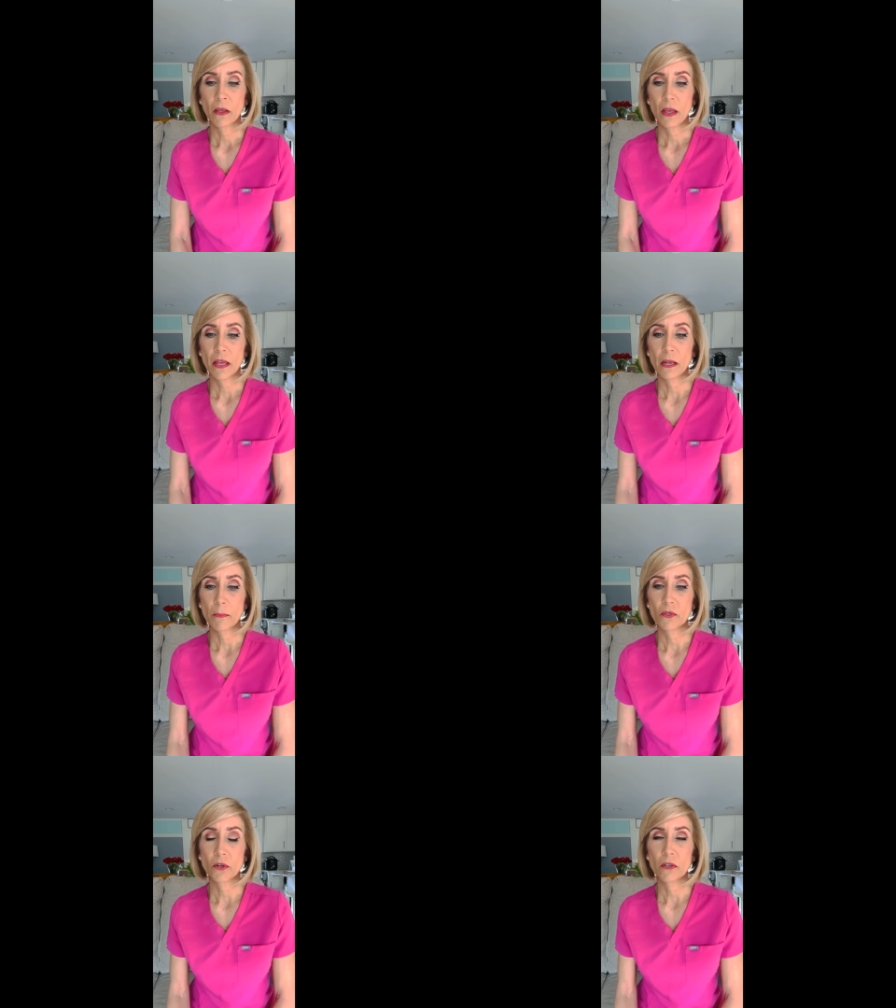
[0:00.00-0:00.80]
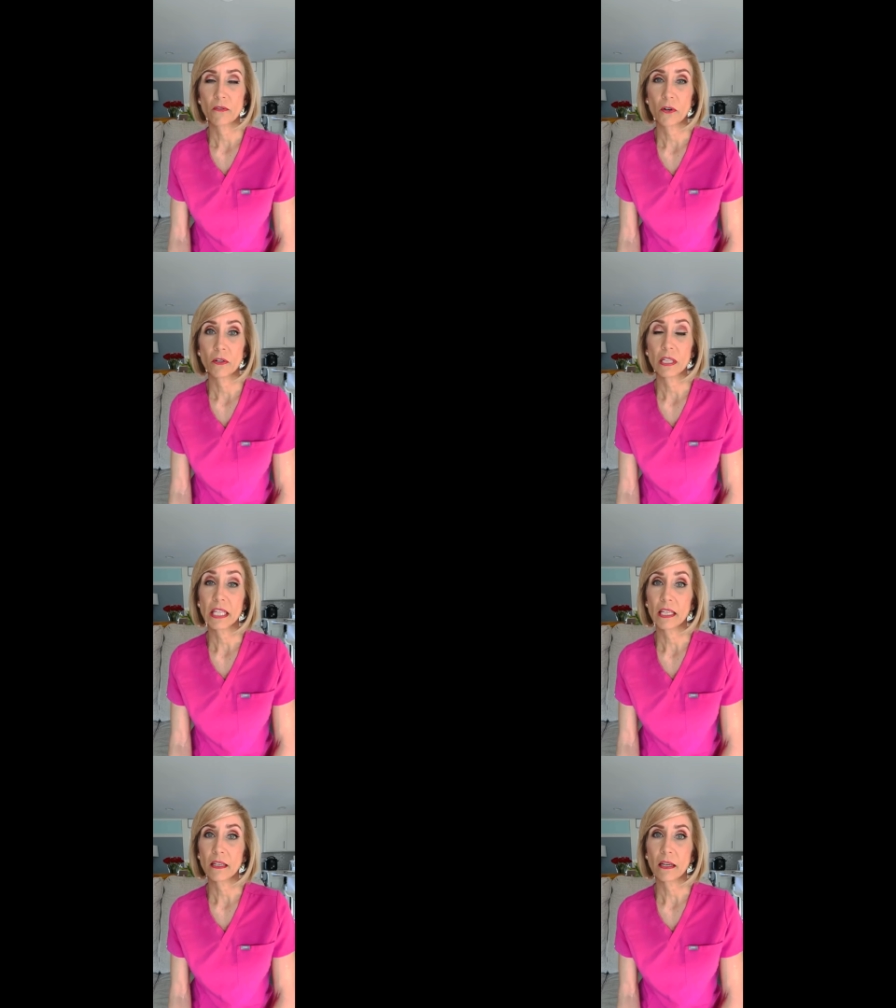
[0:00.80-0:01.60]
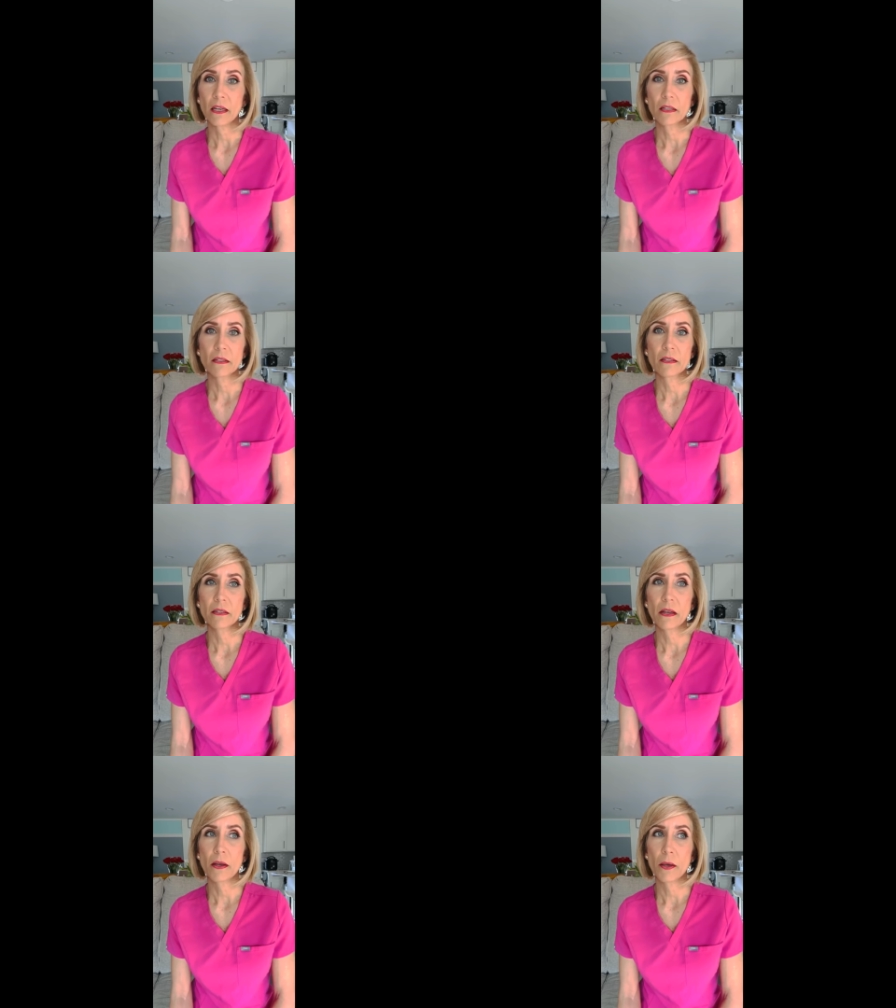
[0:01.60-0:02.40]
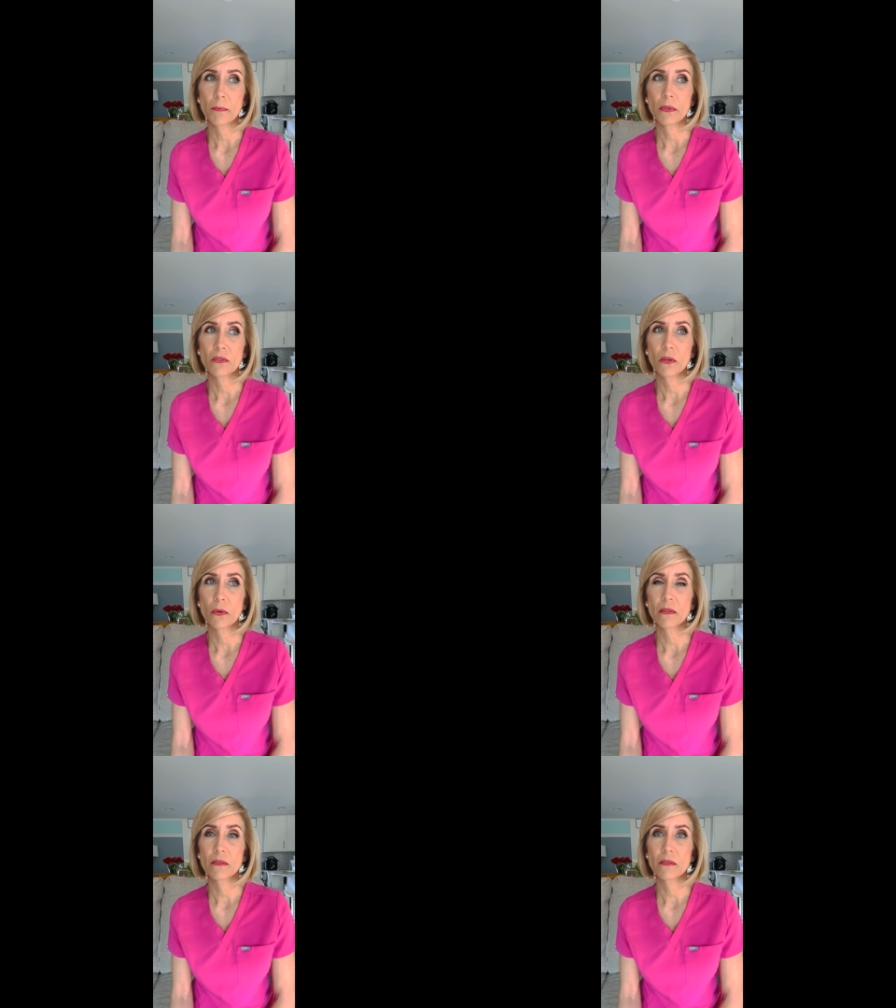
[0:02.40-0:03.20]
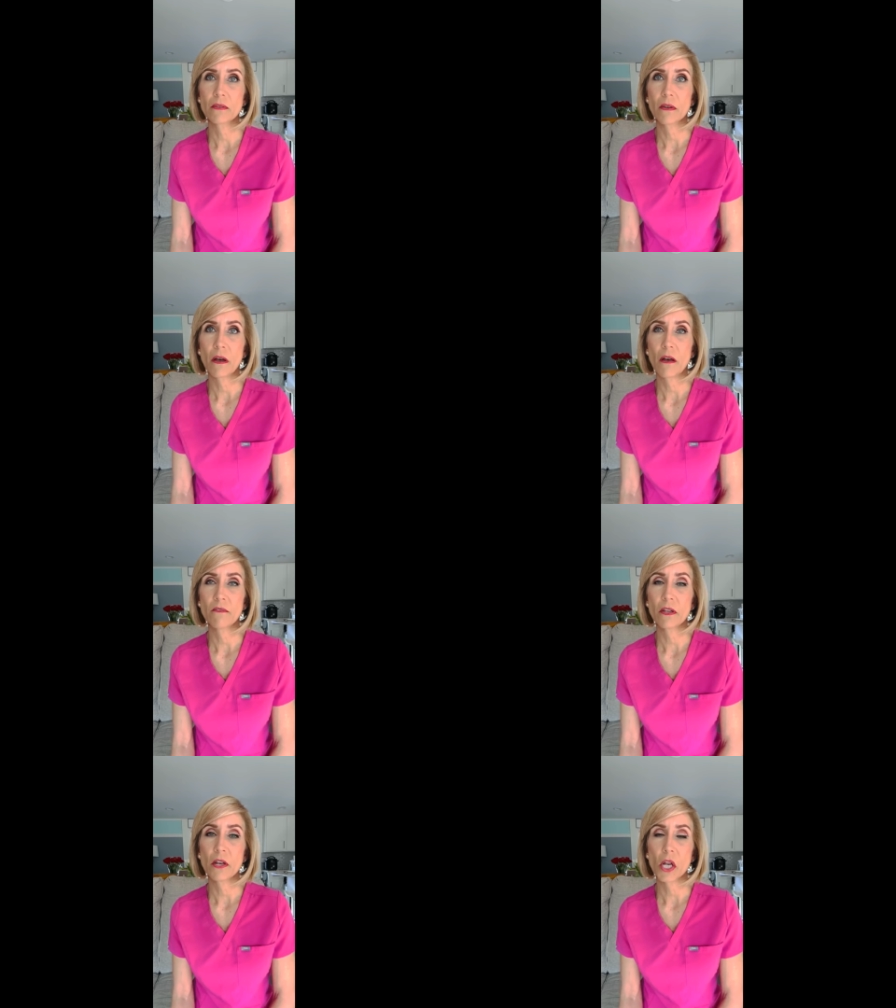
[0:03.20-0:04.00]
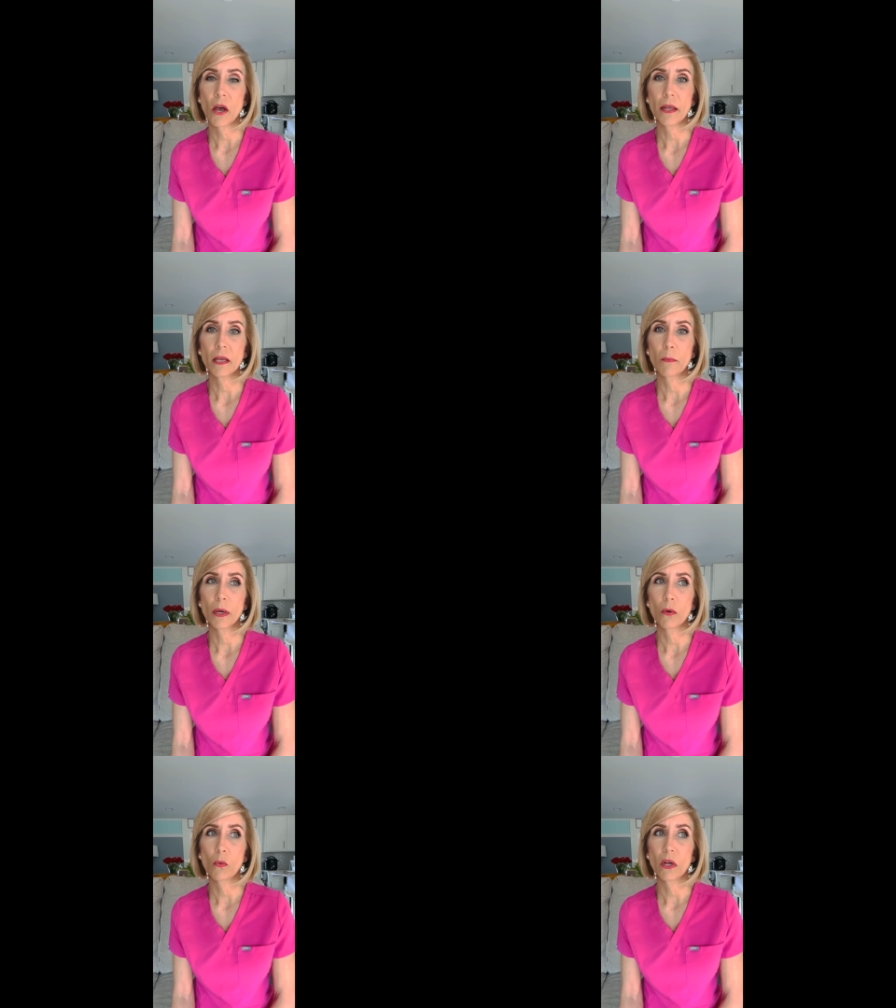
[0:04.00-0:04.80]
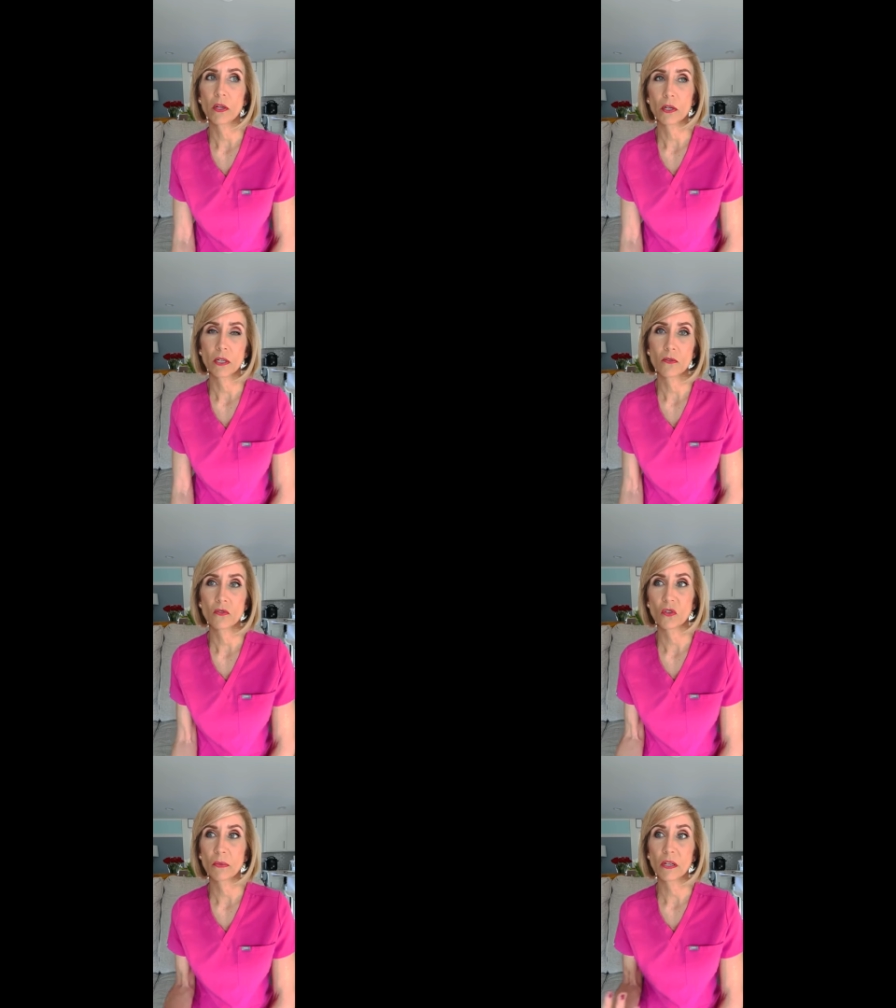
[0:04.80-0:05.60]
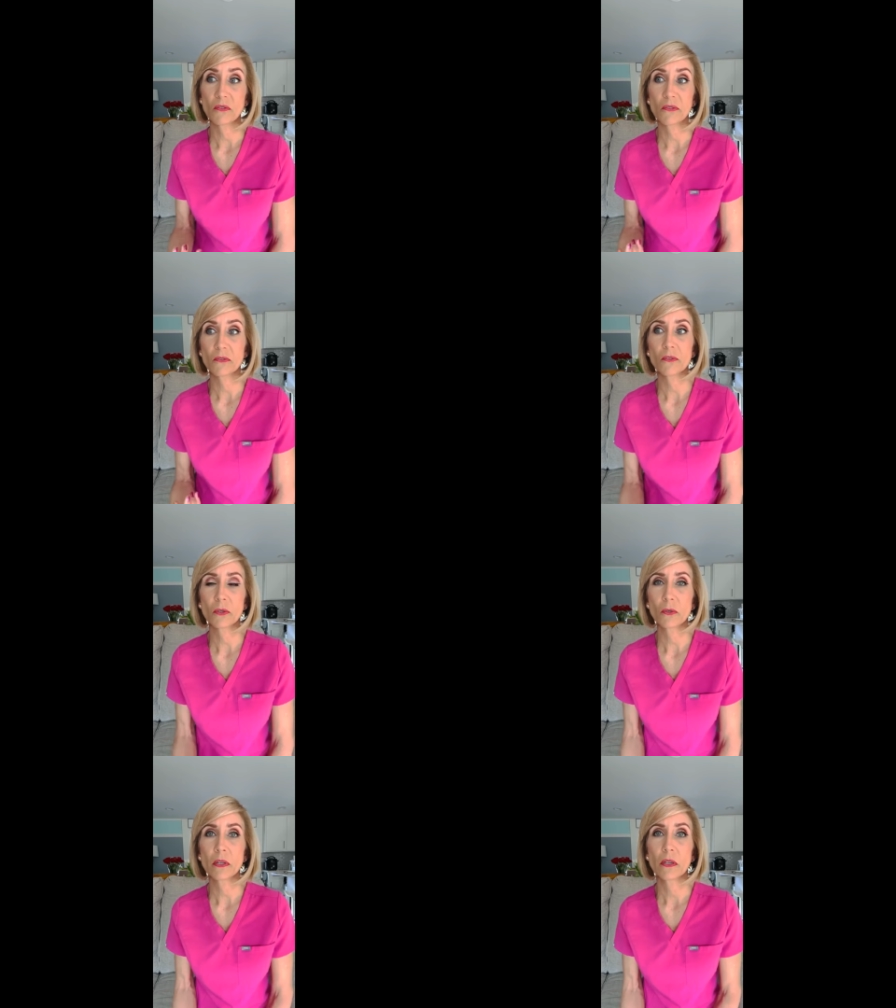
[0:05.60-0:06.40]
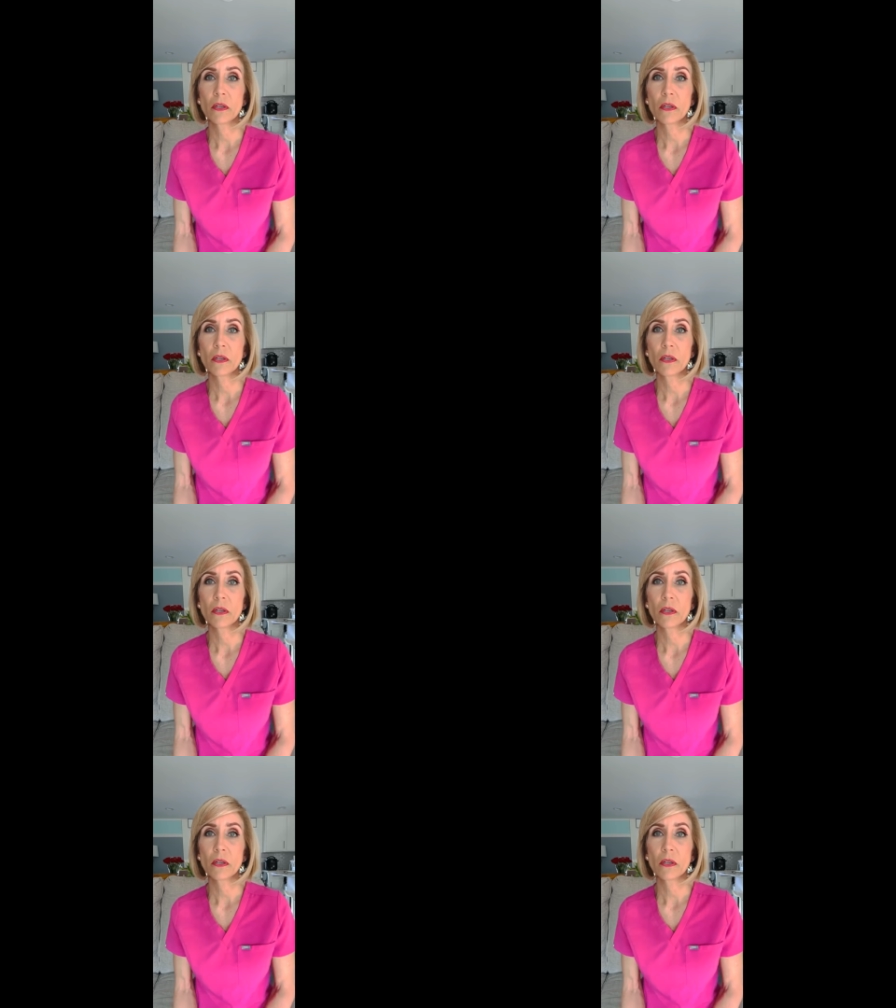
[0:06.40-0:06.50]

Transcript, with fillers: And I'm sure you've heard of leaky gut. Um, so it's often not about what you're consuming for food,